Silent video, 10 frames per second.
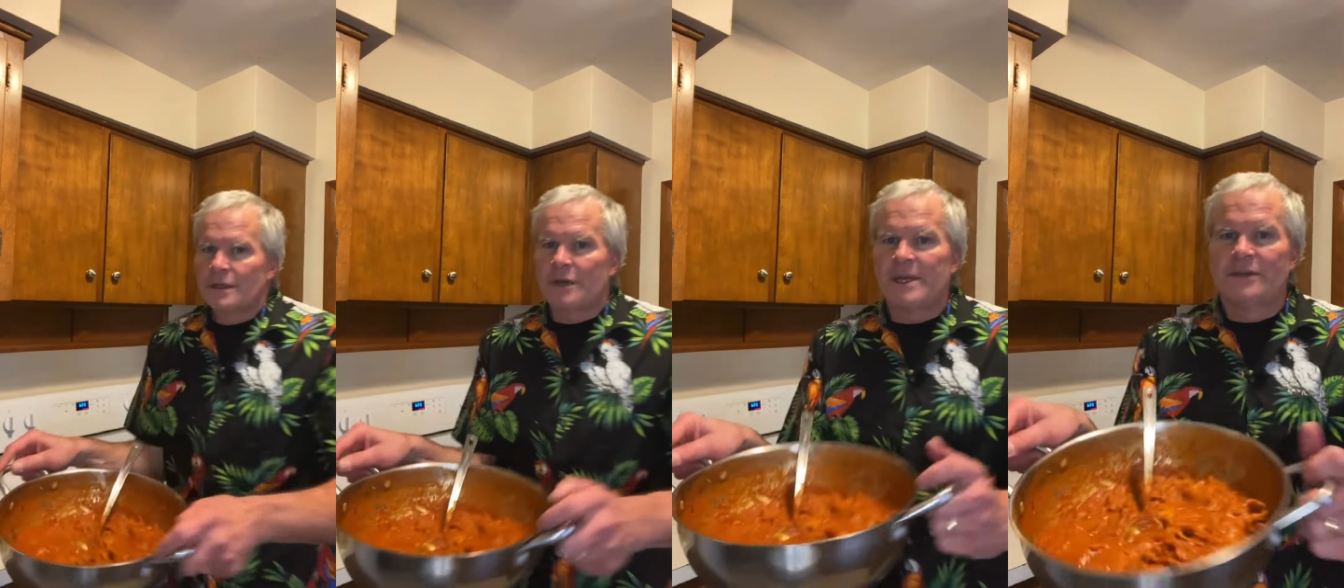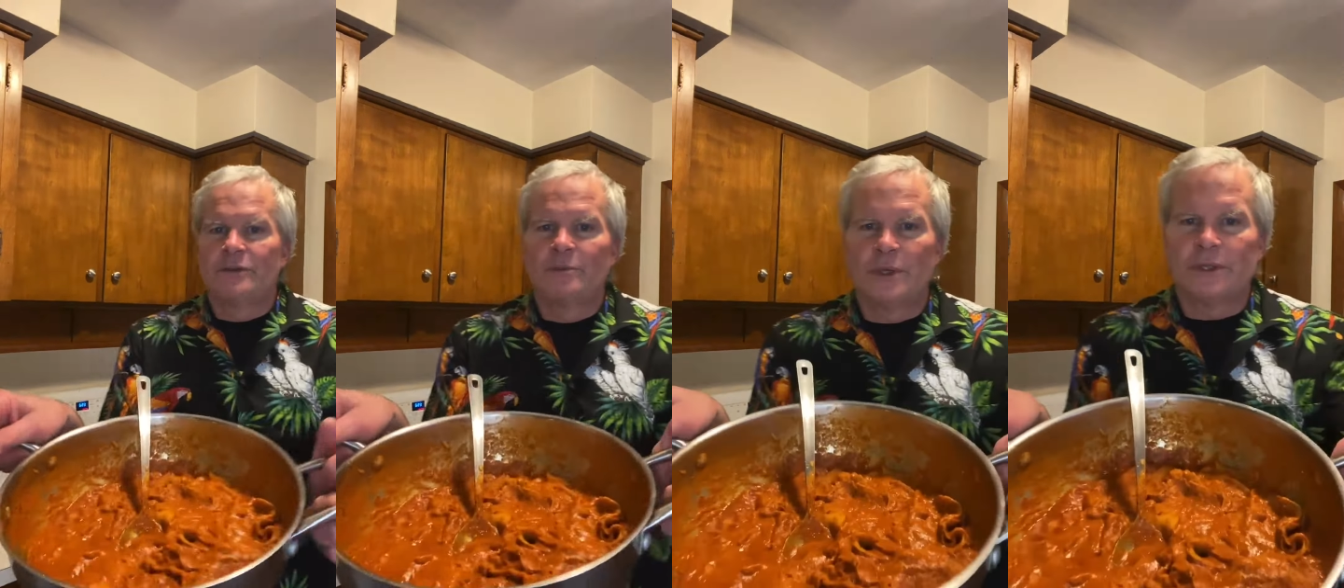I made
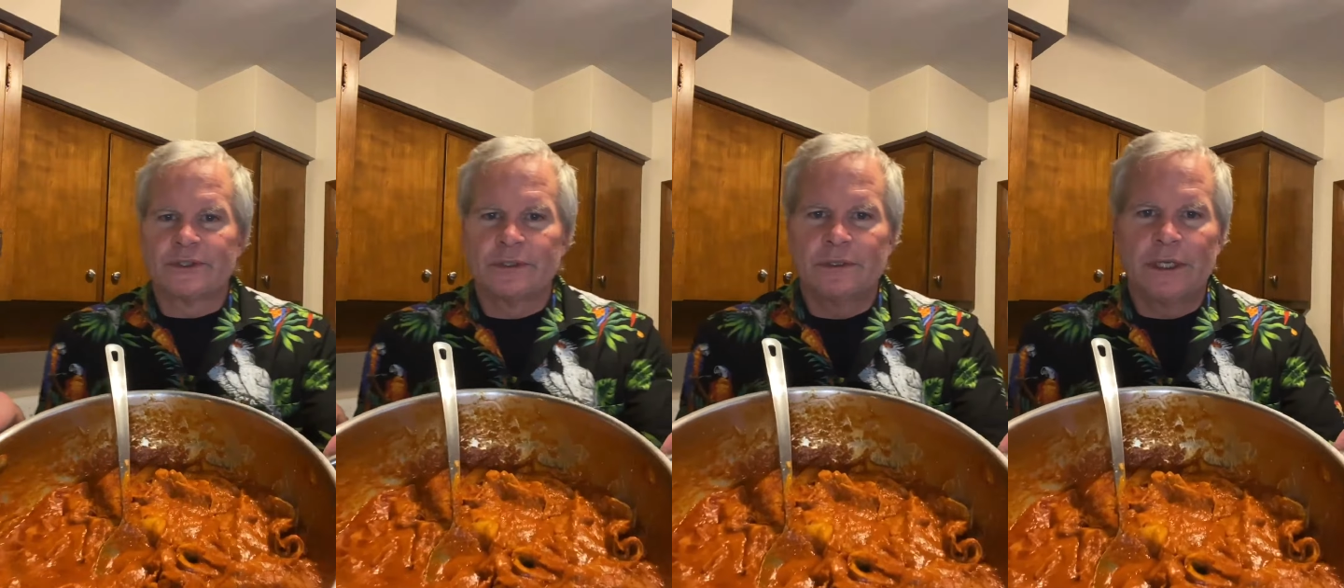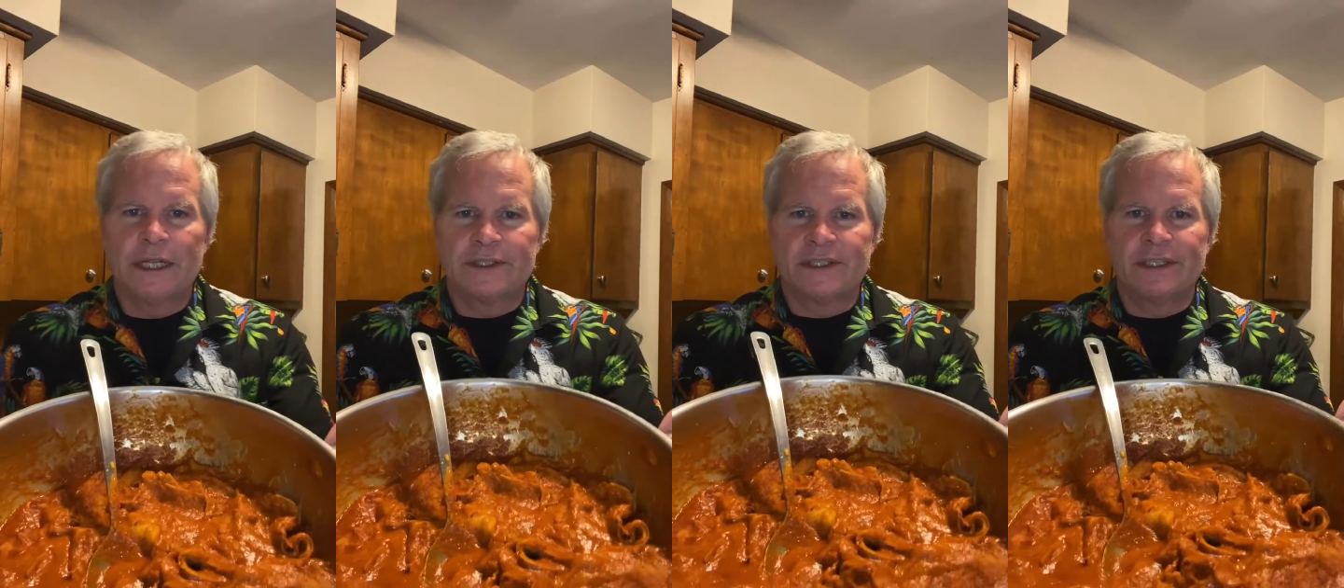2 bowls.
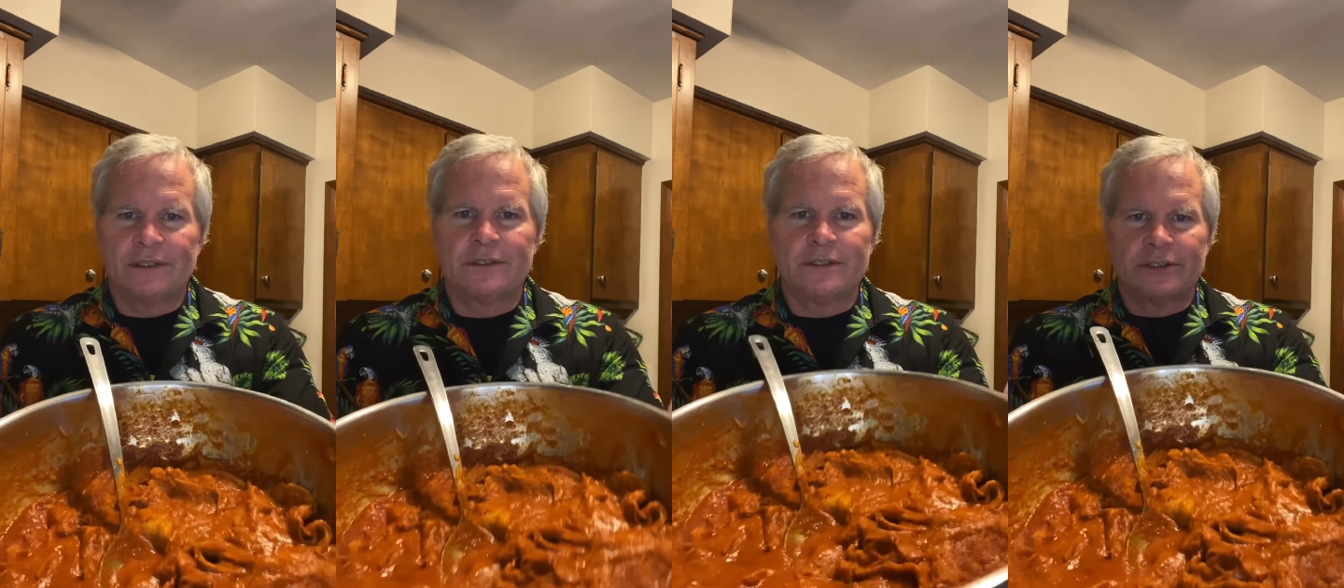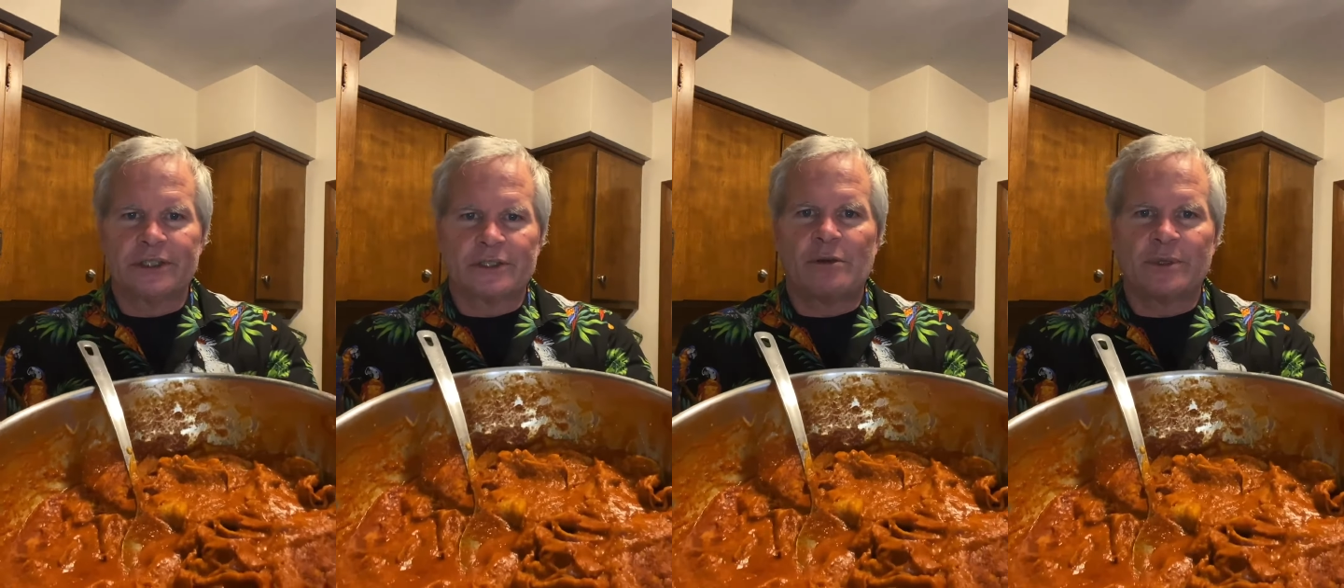It's still
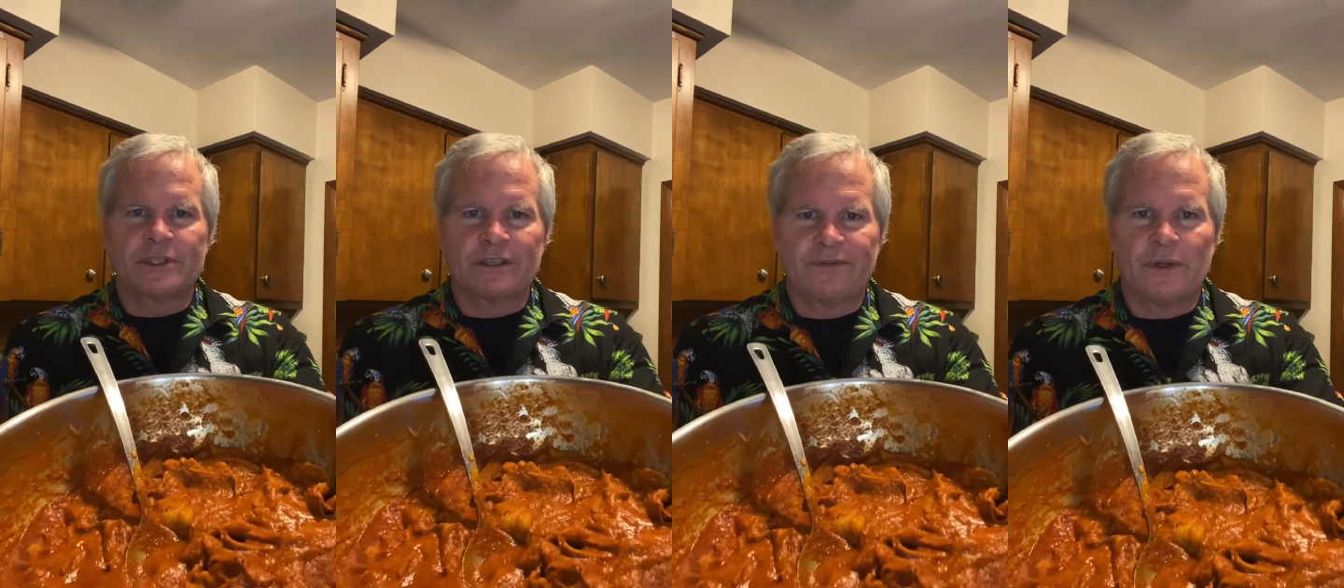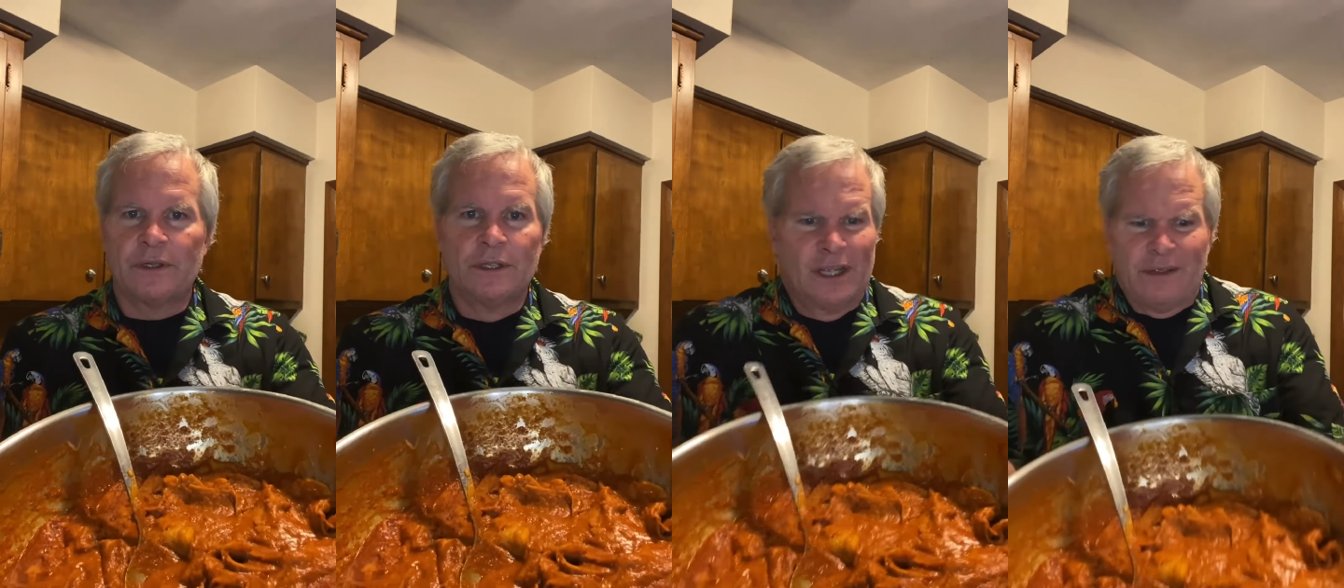just almost as full.
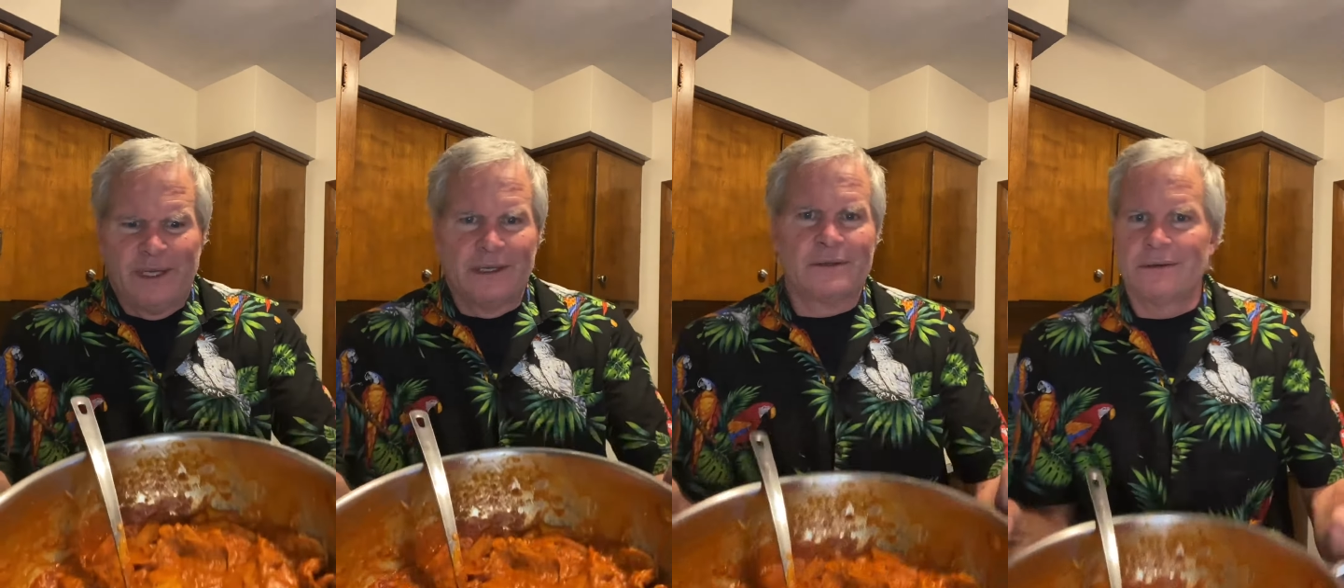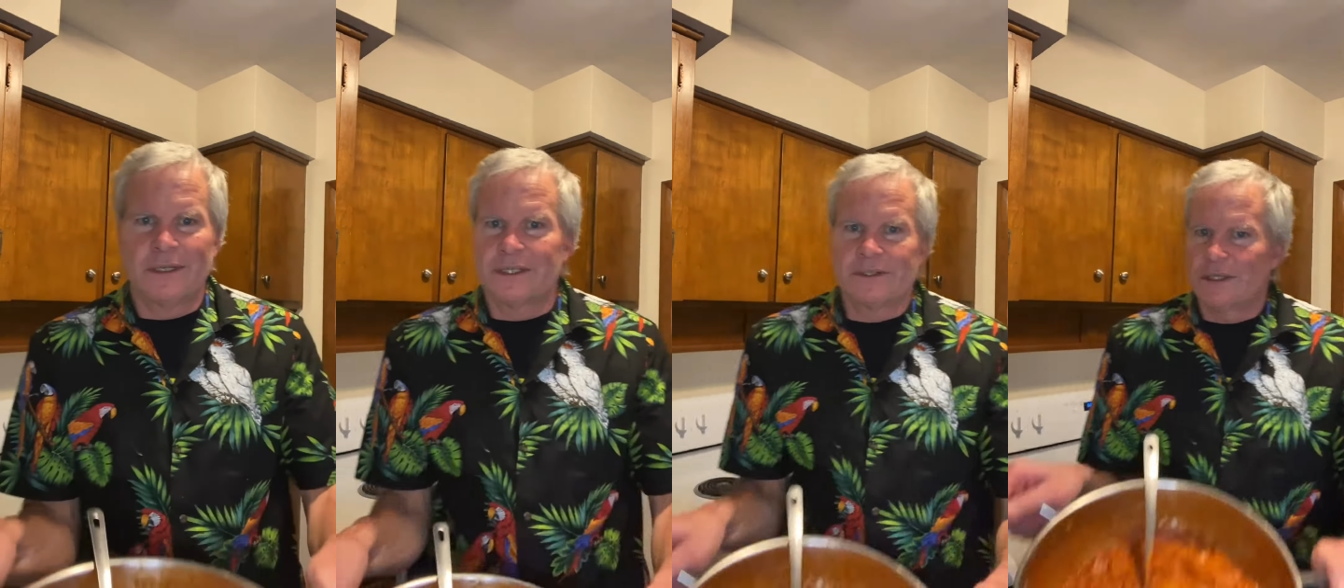I mean,
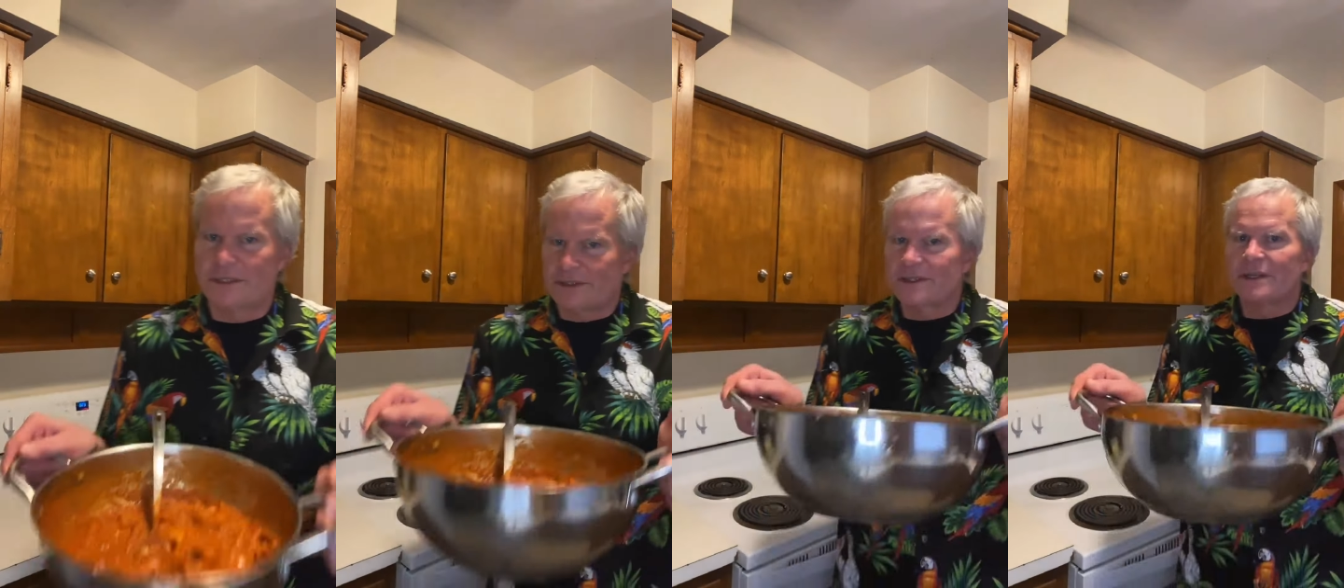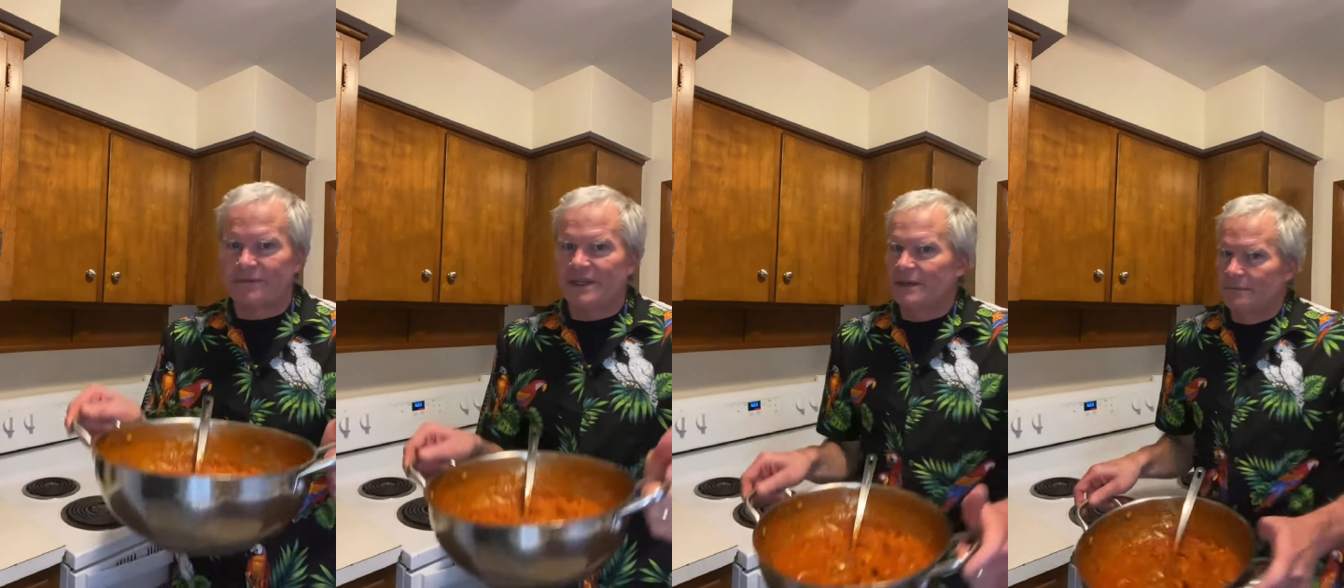this is gonna
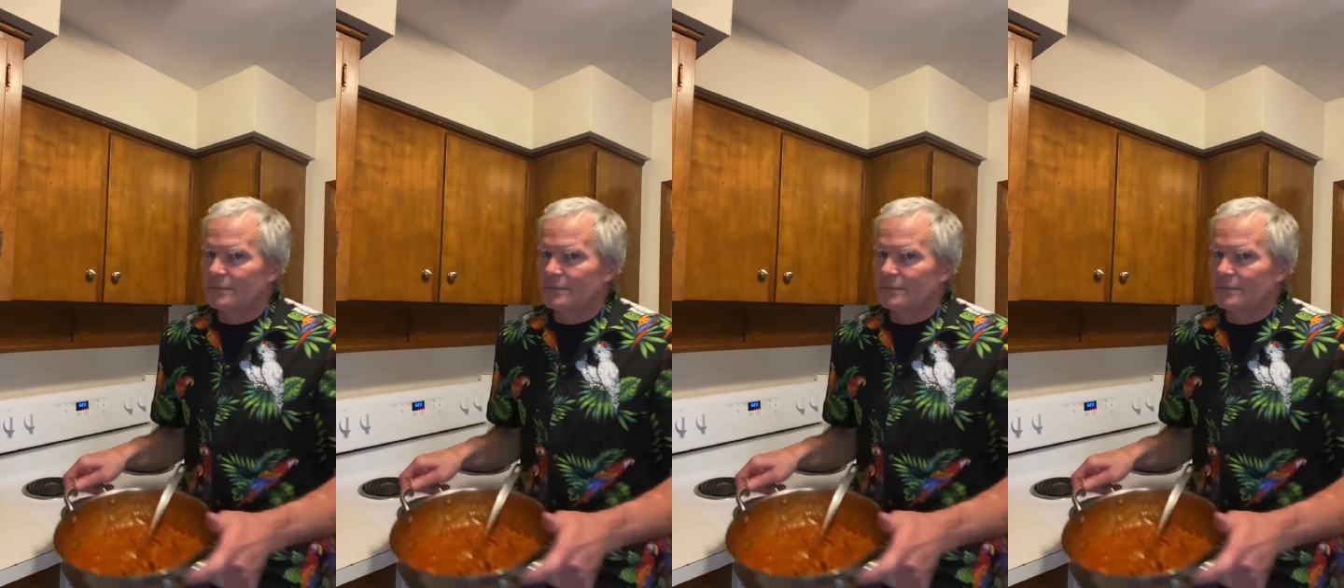feed